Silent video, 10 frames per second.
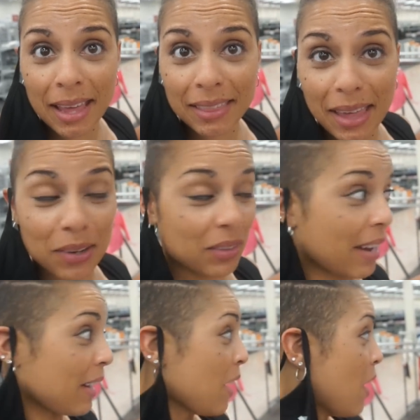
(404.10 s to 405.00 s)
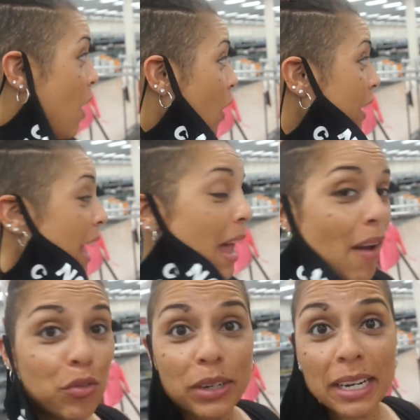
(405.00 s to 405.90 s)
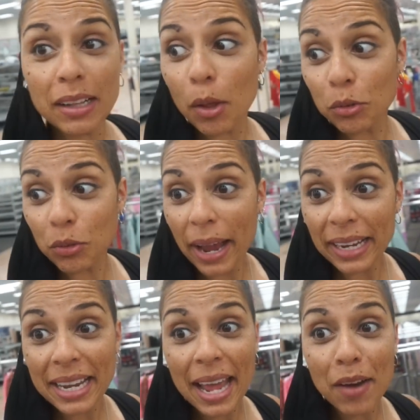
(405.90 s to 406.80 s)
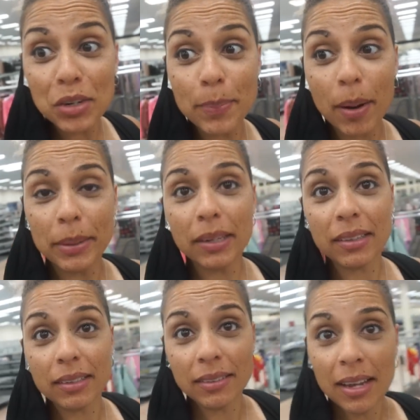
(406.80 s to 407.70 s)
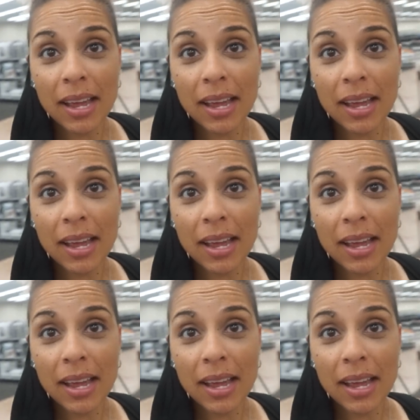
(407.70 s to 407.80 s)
that are like on every clothes rack in every department. Look at this.